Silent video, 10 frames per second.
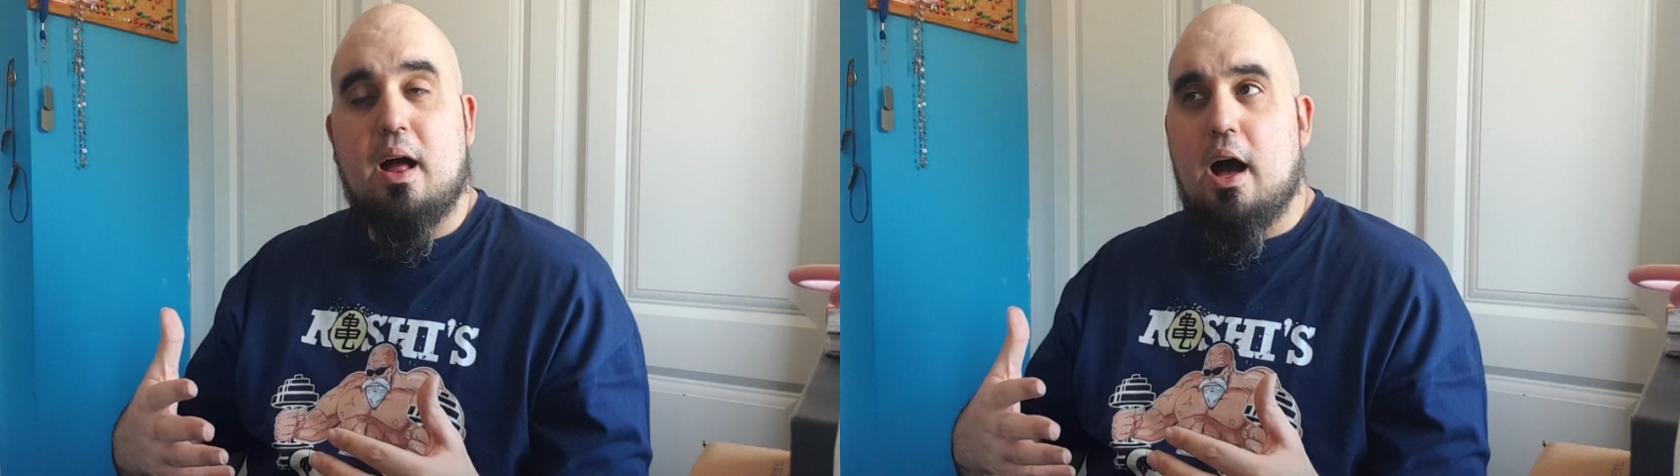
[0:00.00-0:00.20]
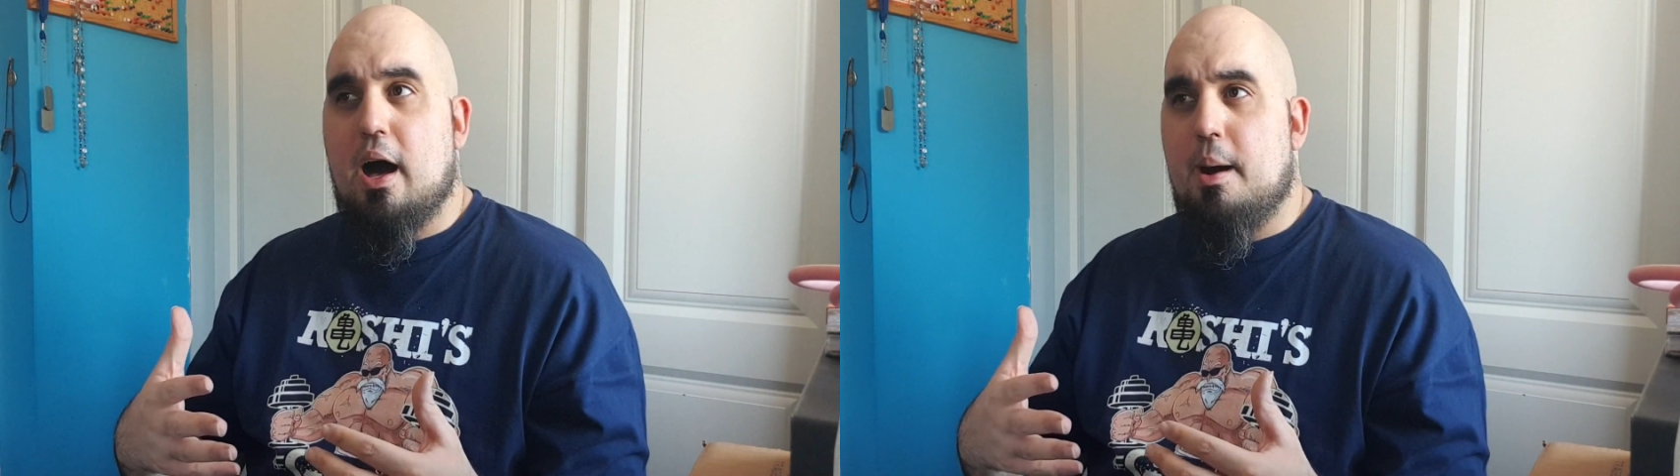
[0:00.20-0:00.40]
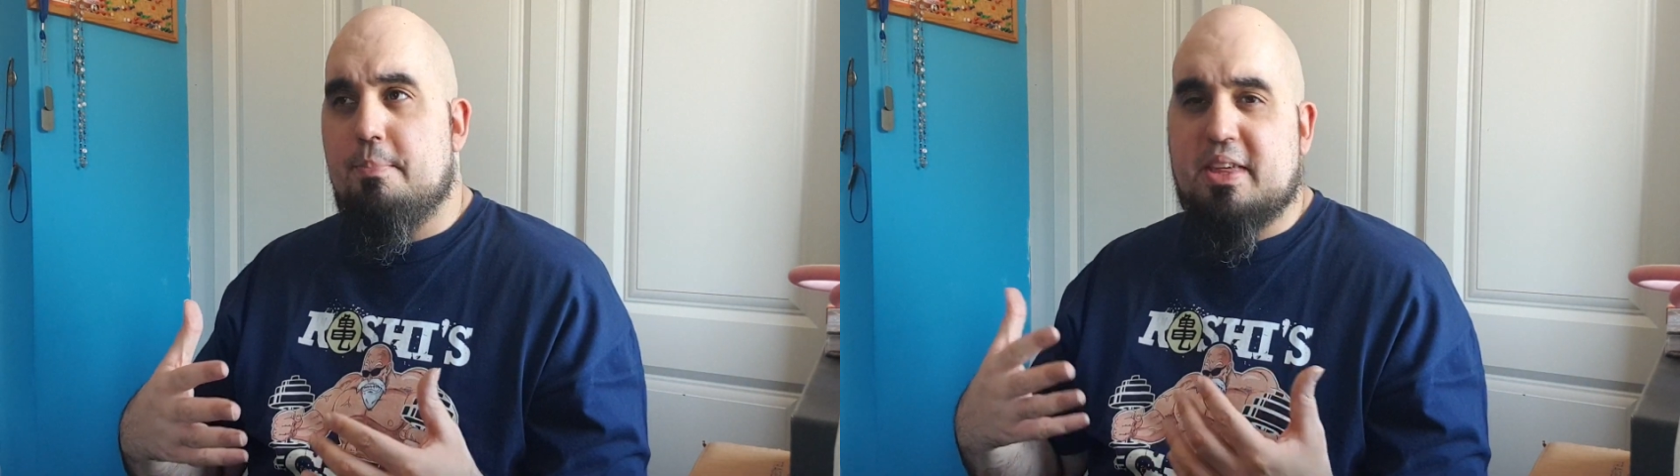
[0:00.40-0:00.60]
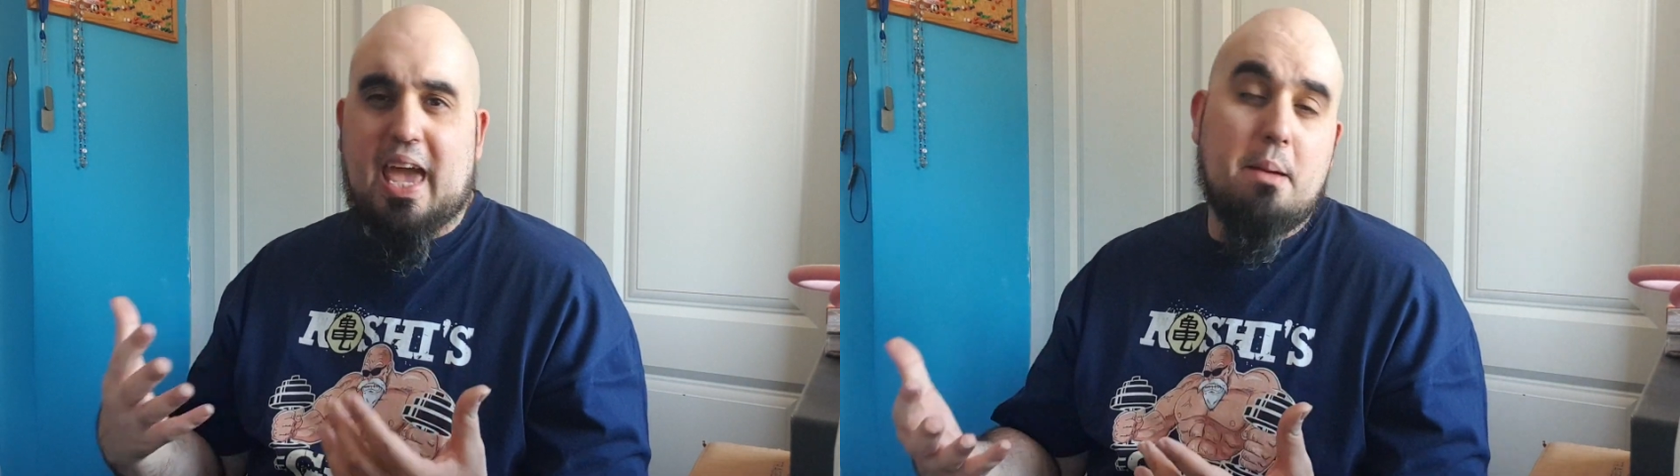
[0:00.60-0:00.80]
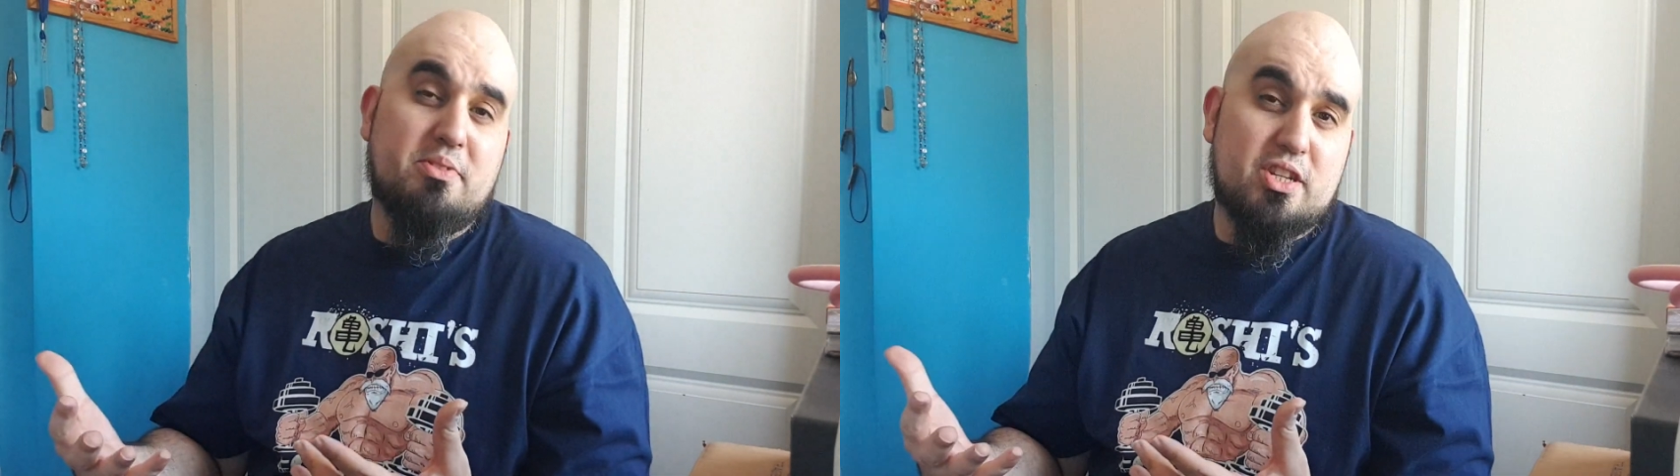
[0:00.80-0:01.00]
the
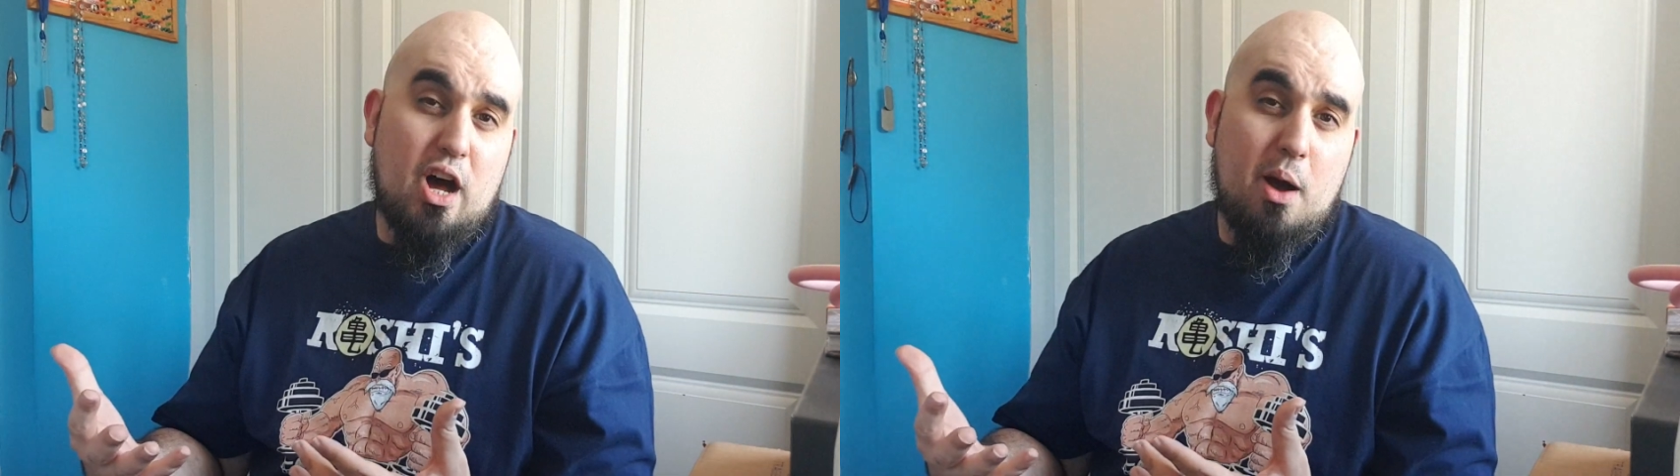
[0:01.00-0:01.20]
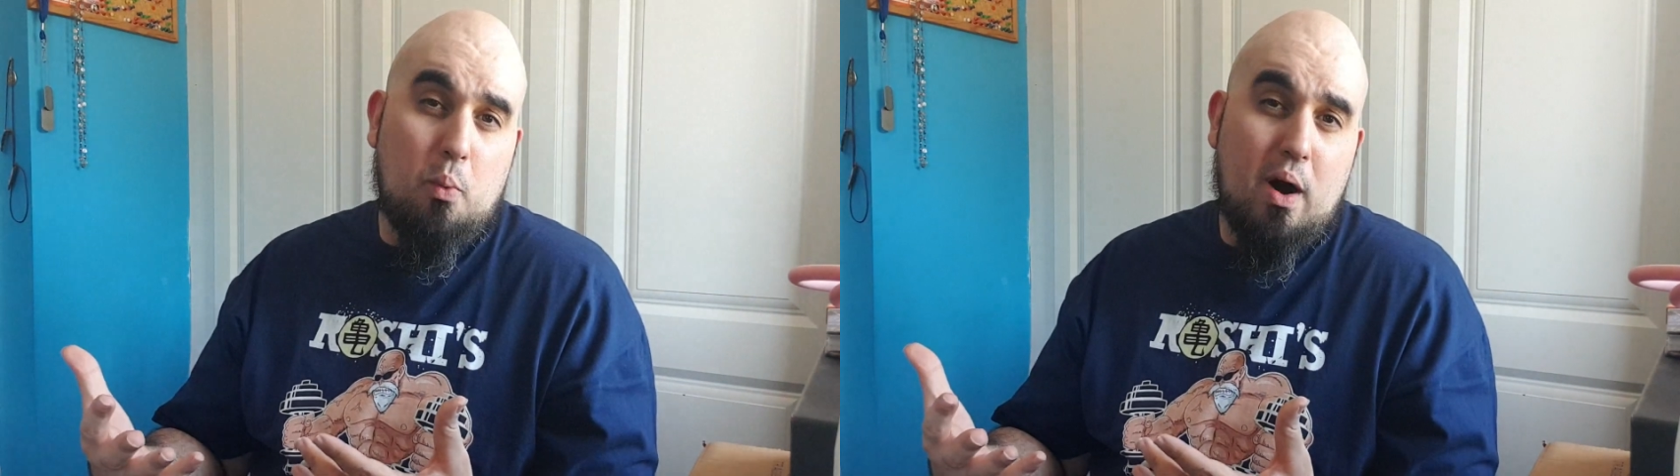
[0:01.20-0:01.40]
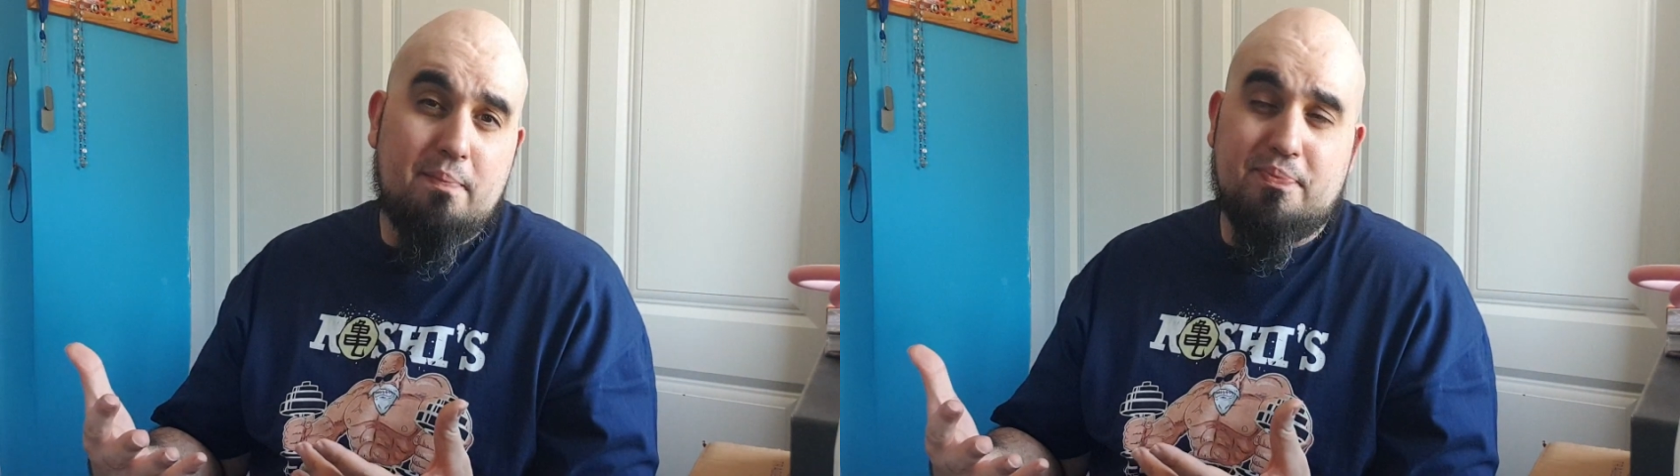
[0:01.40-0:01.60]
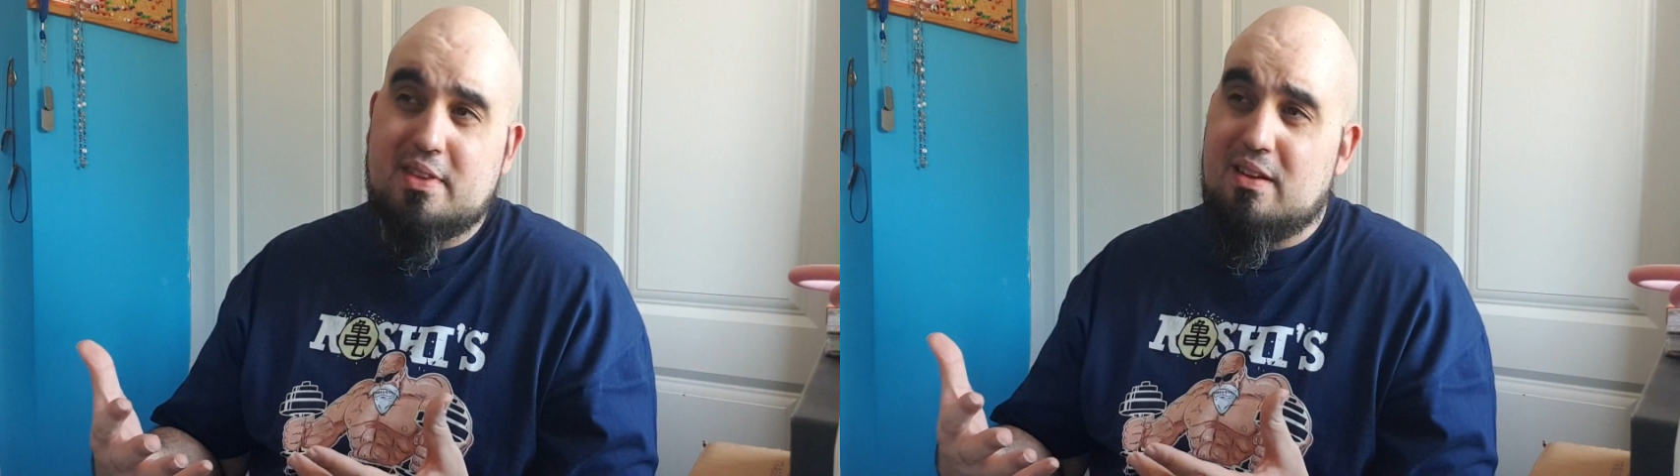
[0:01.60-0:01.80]
games that I want